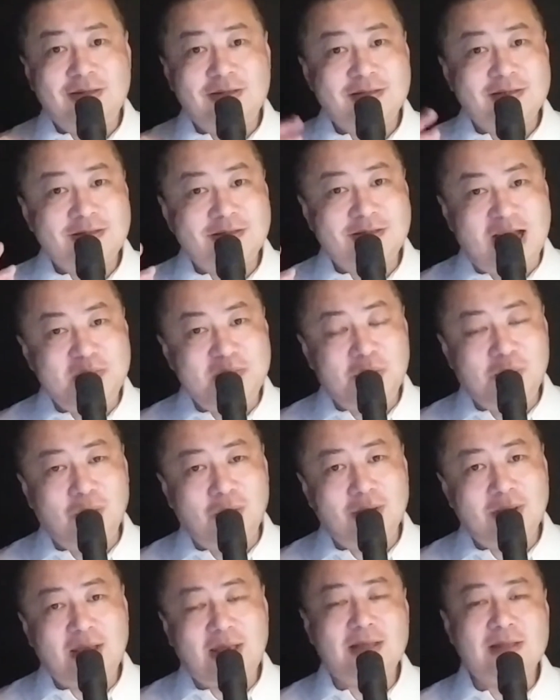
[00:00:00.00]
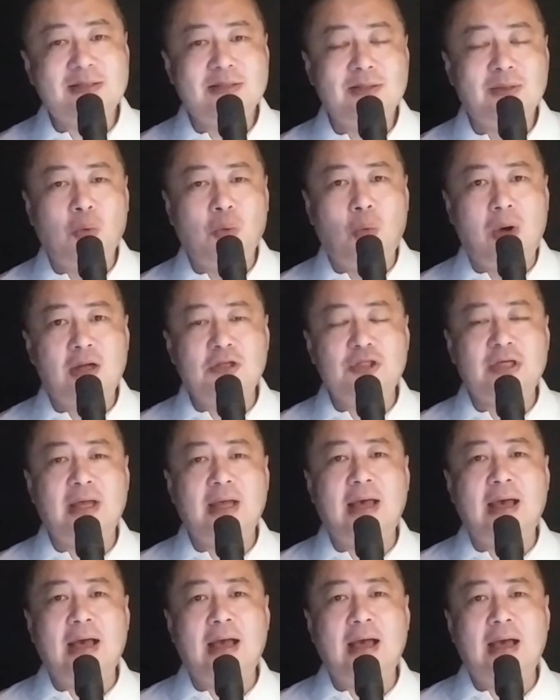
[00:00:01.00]
Some employees want
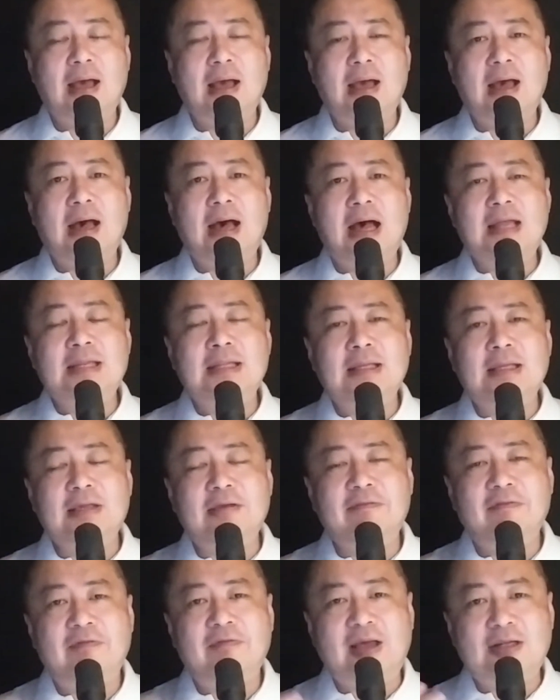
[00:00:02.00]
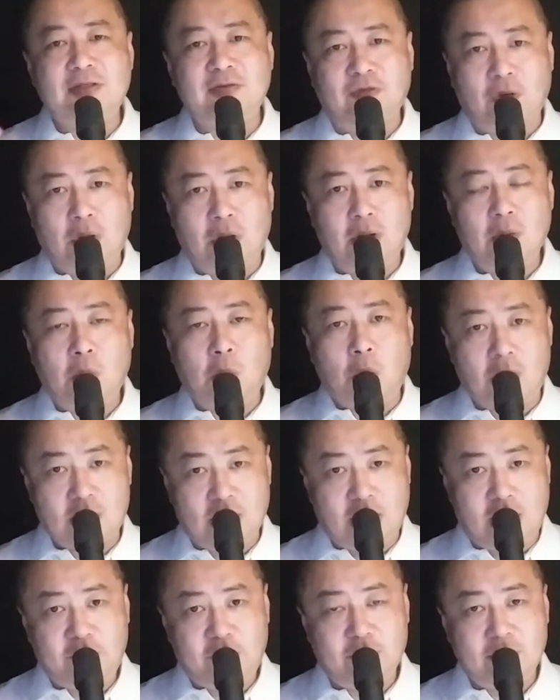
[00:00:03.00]
uneventful work
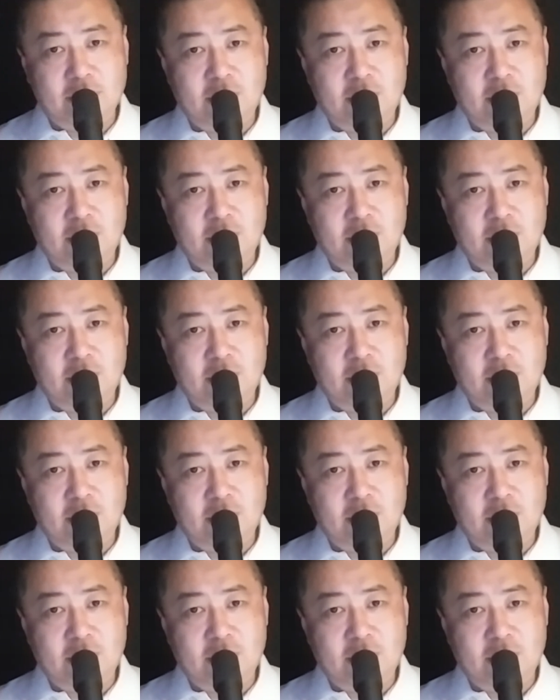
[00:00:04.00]
life.